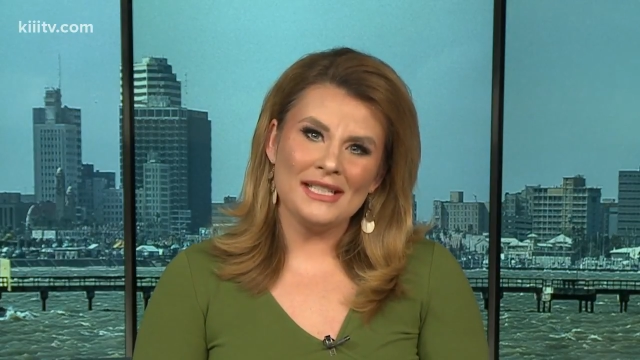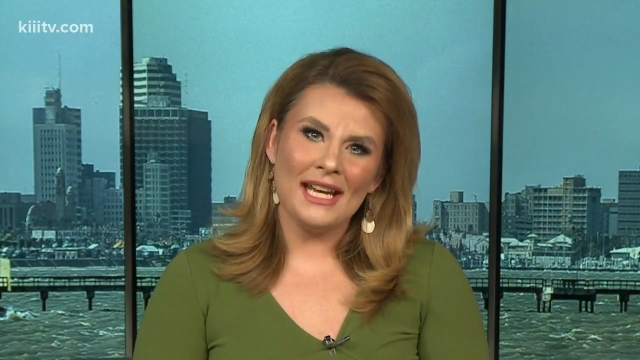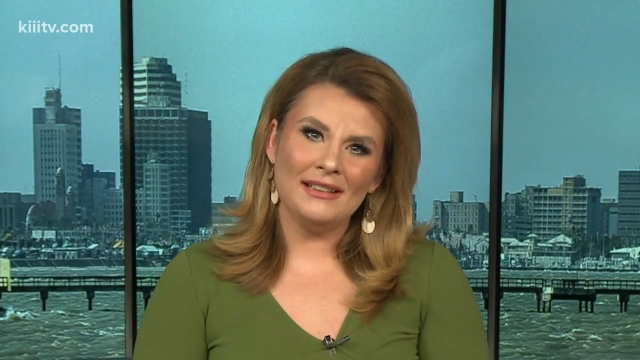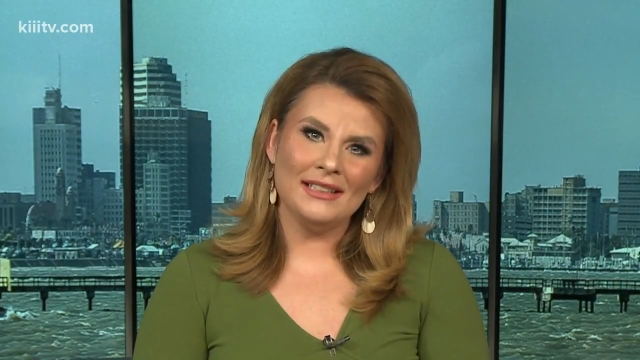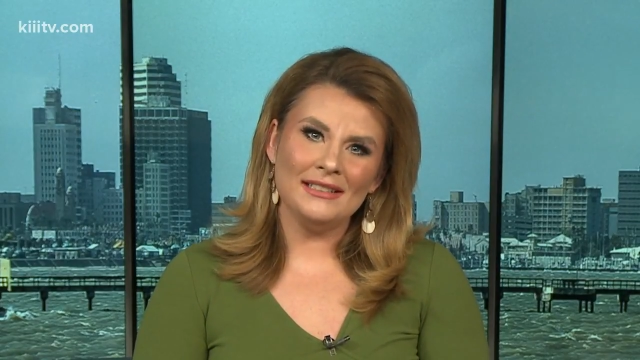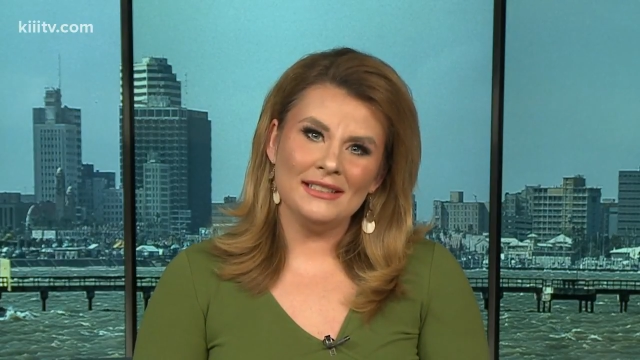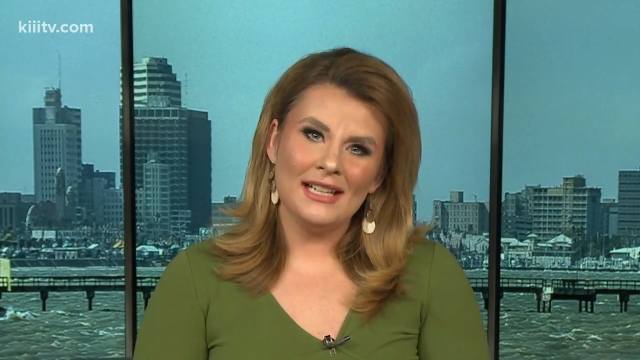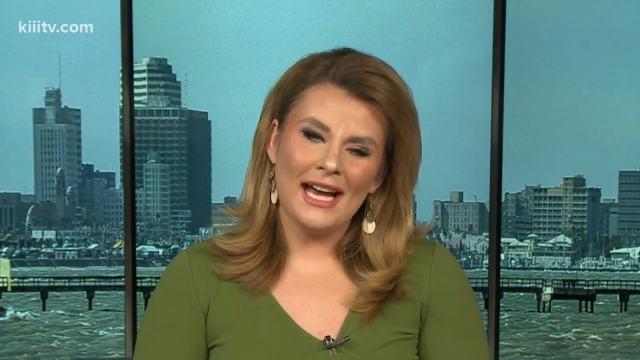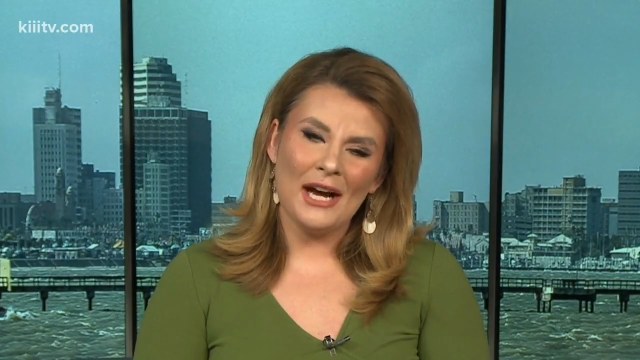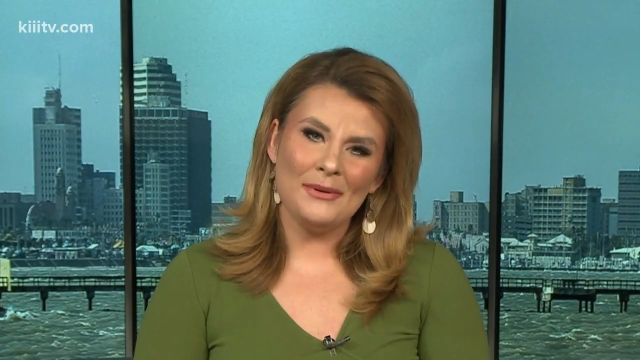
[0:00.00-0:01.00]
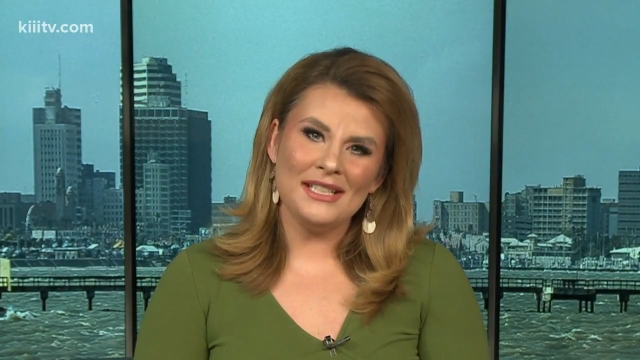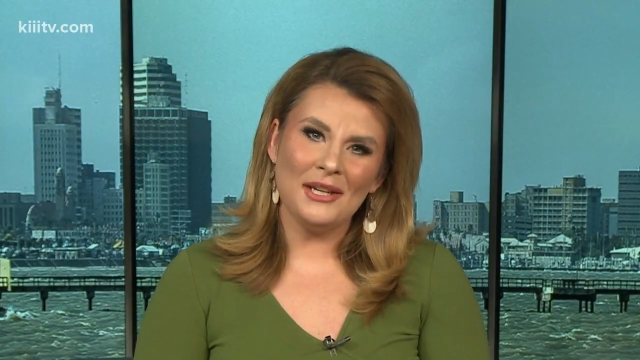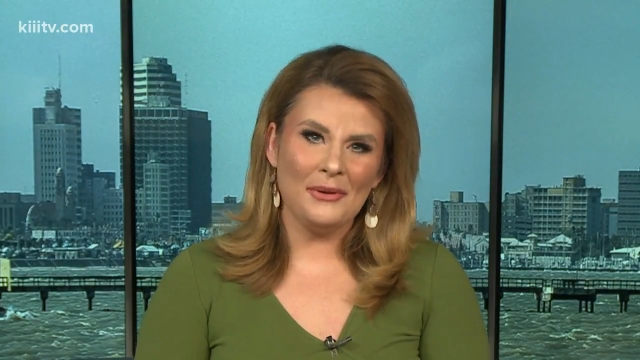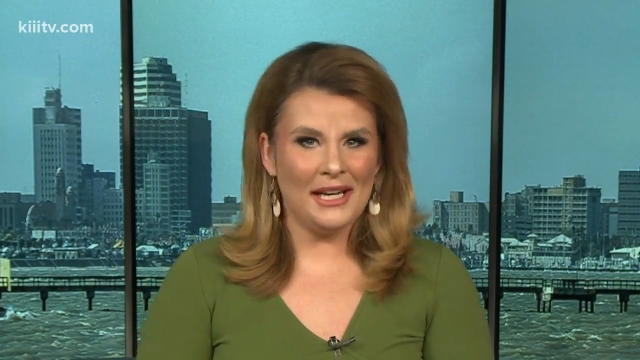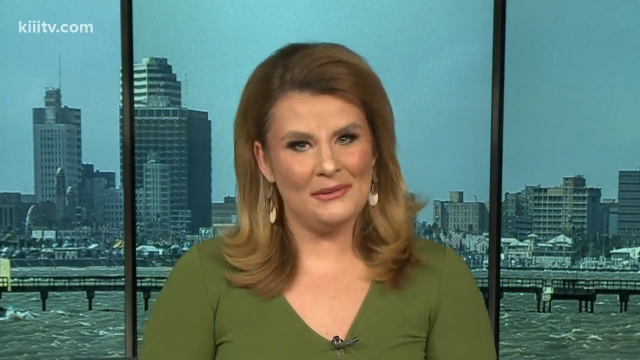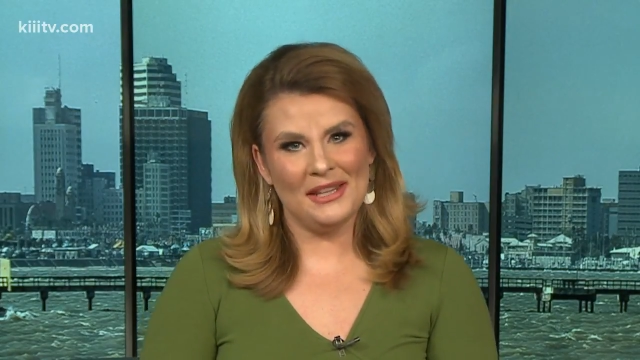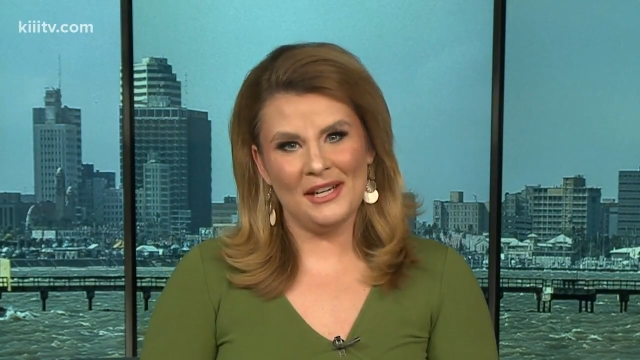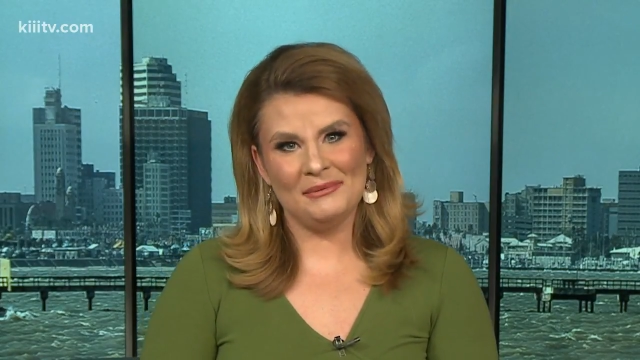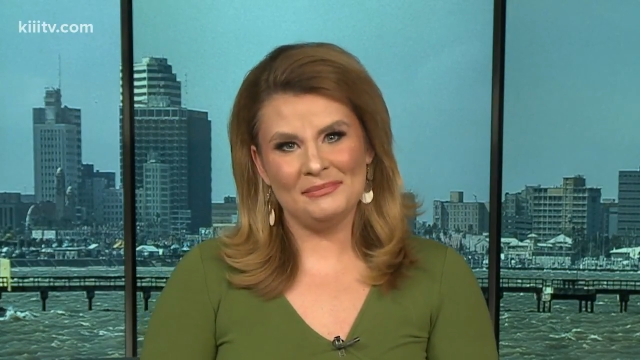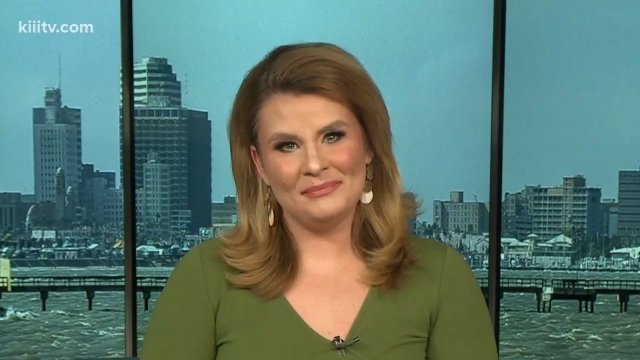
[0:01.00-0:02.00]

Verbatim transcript: Taylor, how is it going out there?